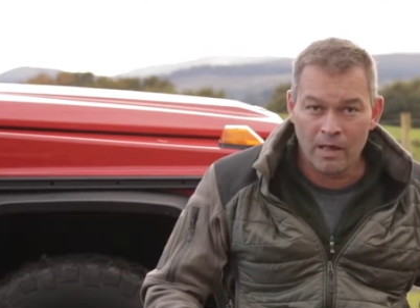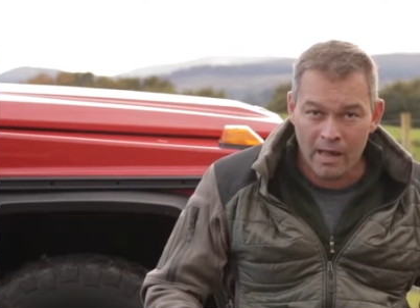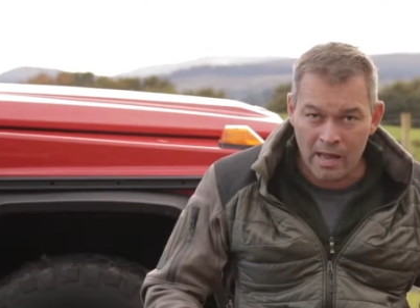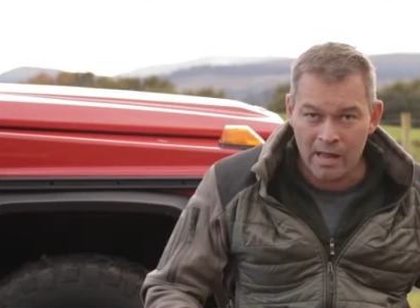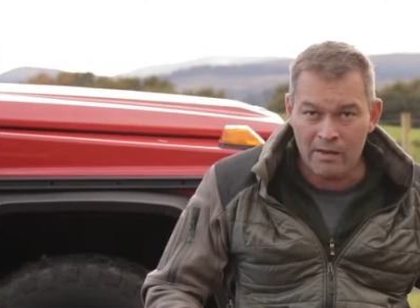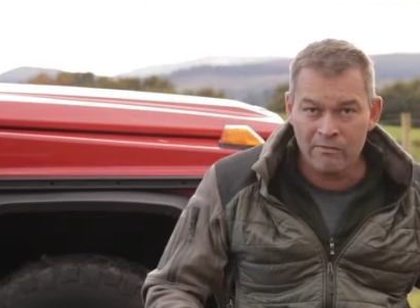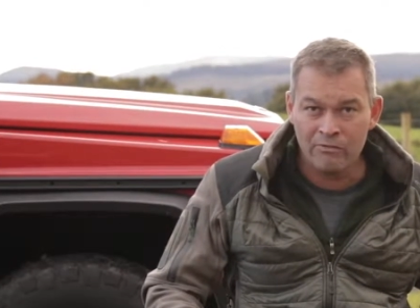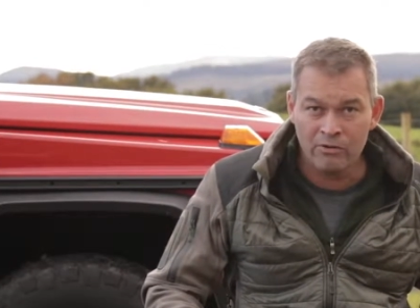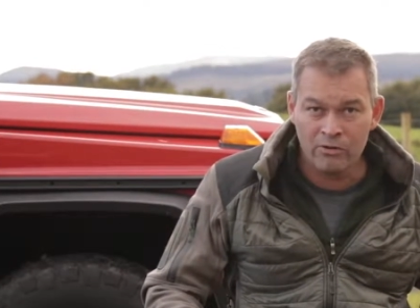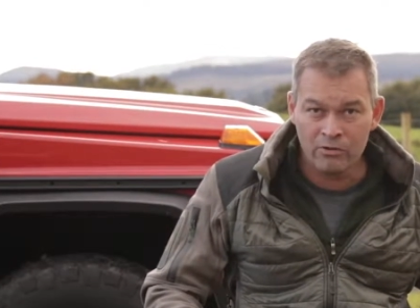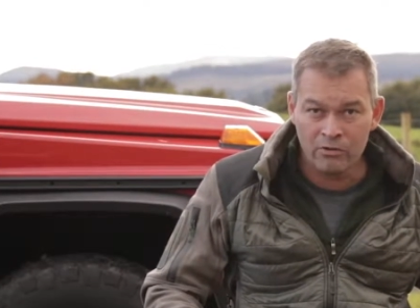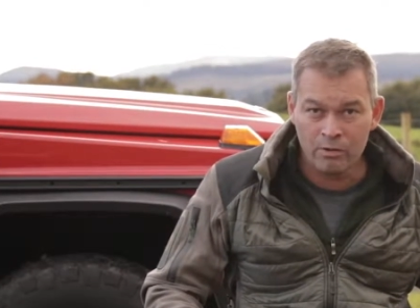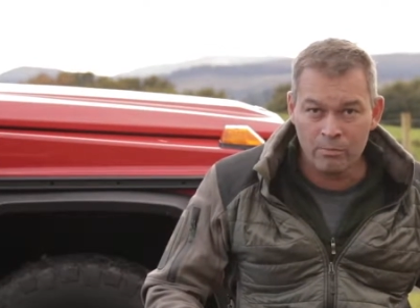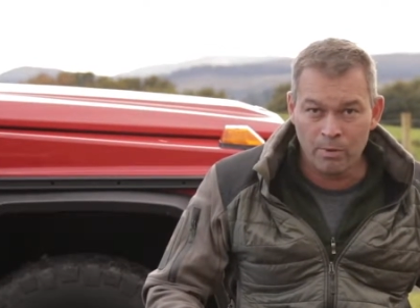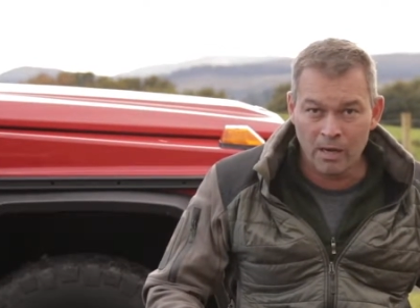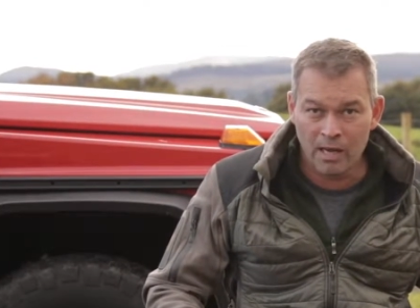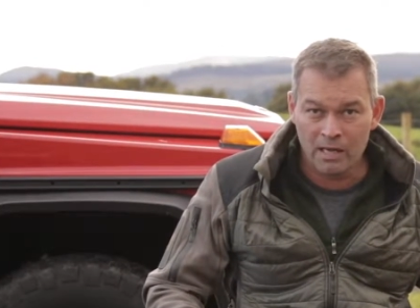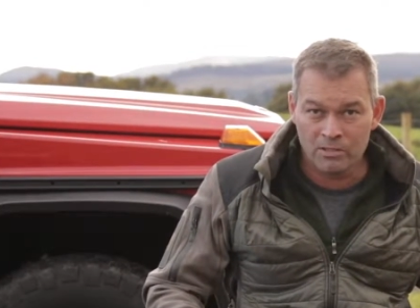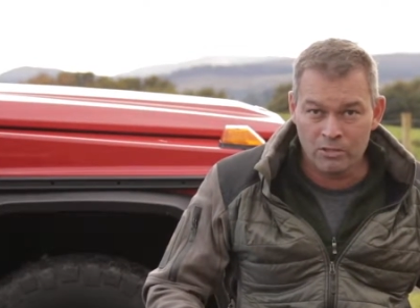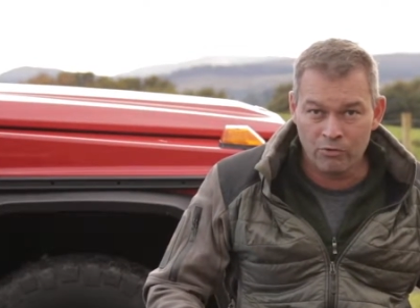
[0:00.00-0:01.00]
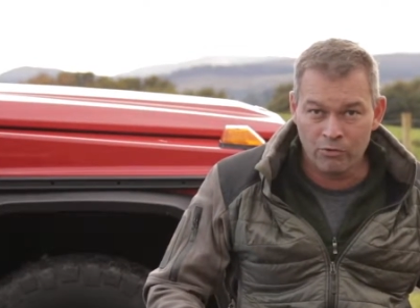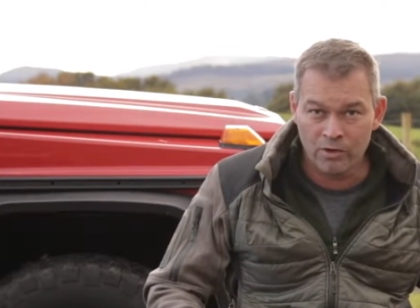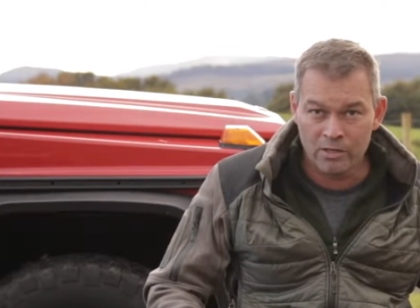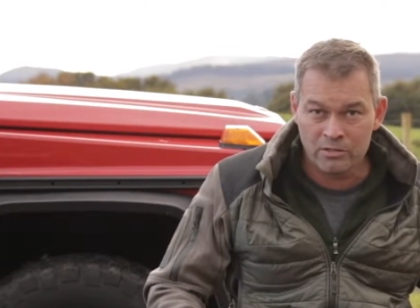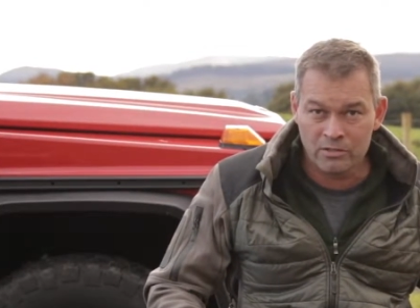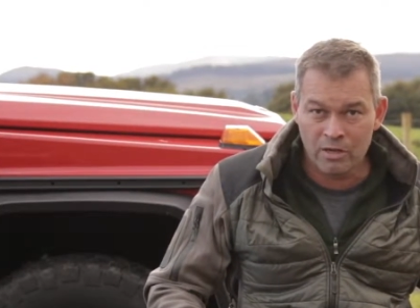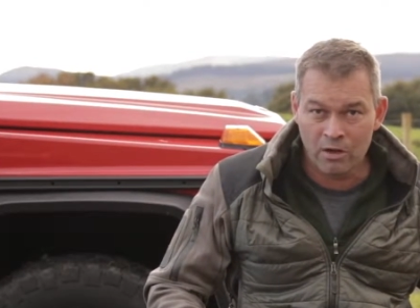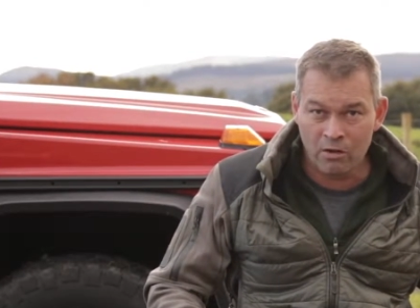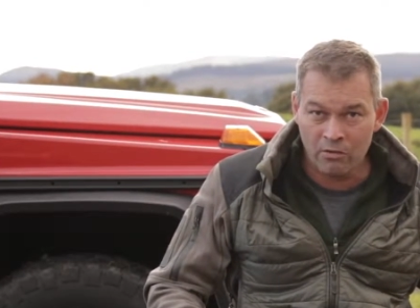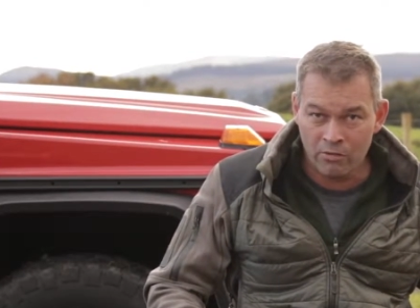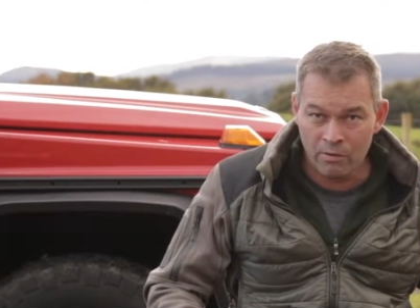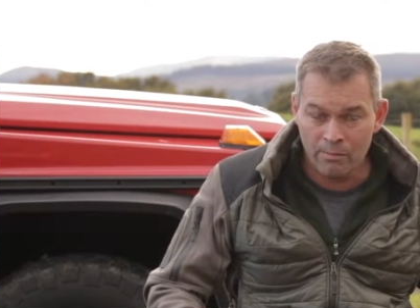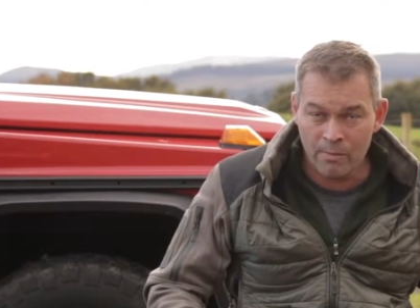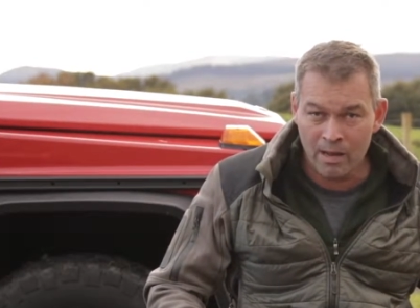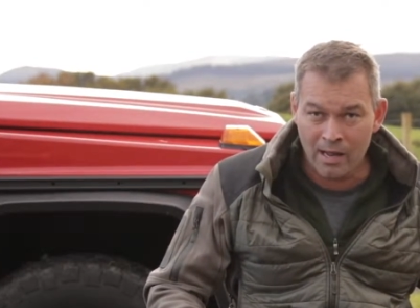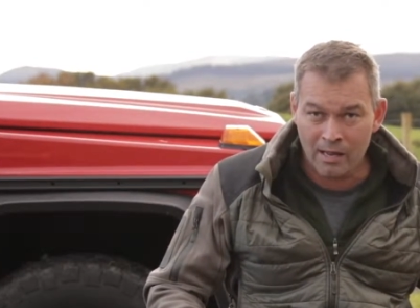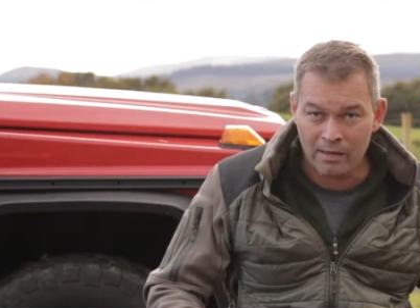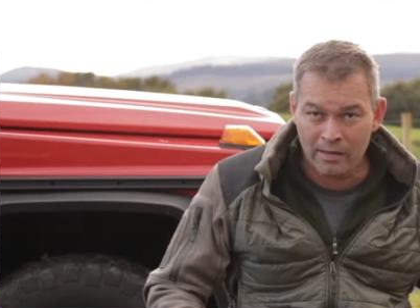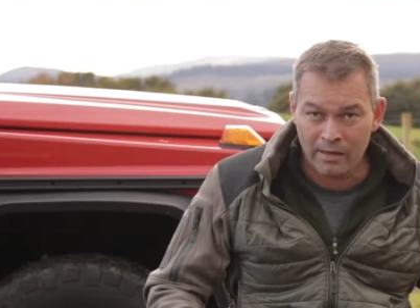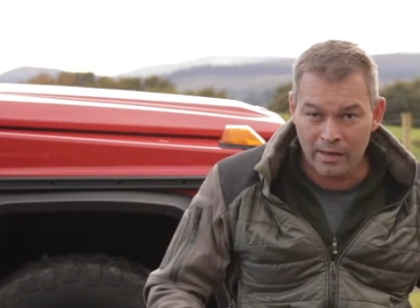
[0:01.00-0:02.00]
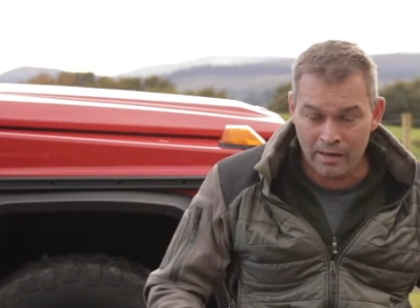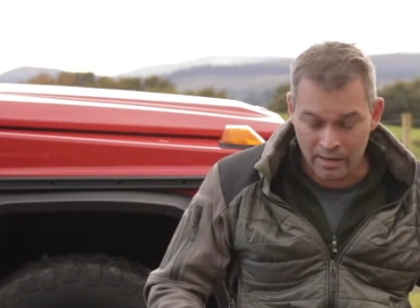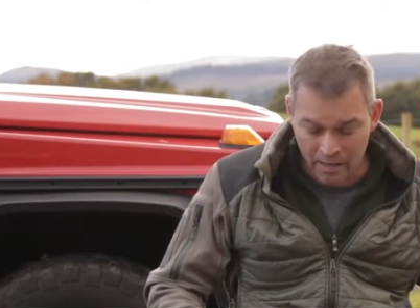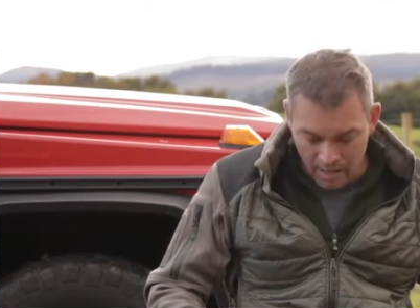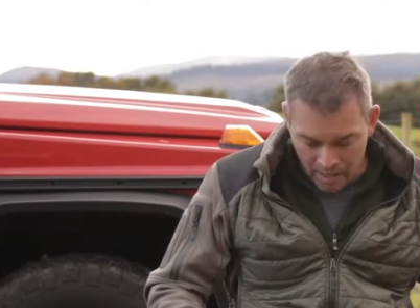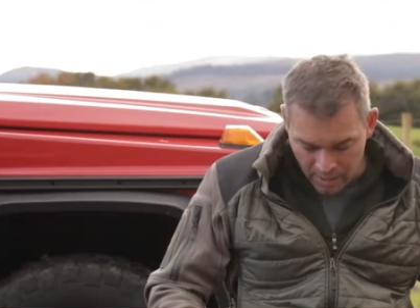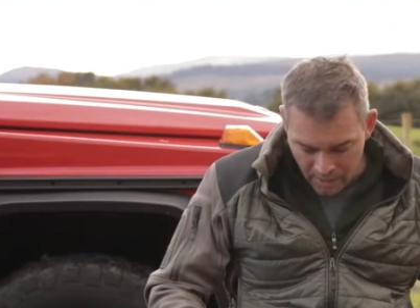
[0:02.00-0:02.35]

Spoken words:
every other Blaser ring set on the market